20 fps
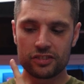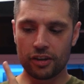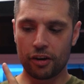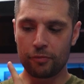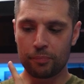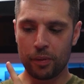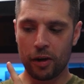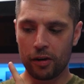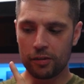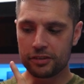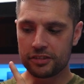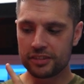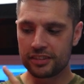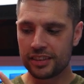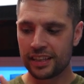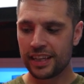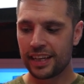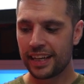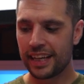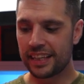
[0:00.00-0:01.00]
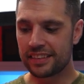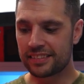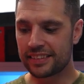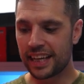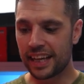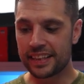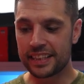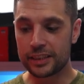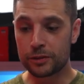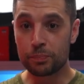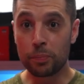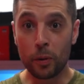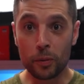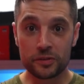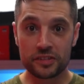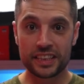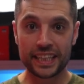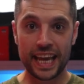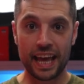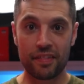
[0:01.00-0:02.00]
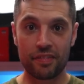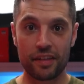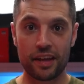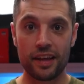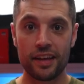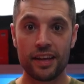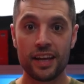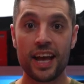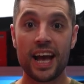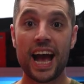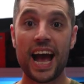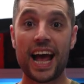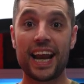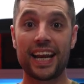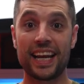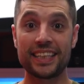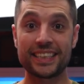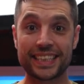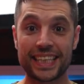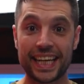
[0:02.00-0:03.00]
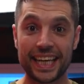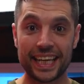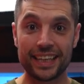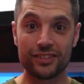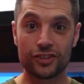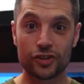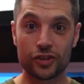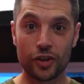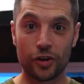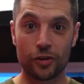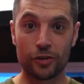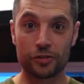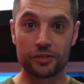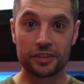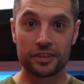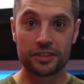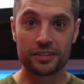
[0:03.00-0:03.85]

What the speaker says: softbox, let's get this put together, and let's get it installed.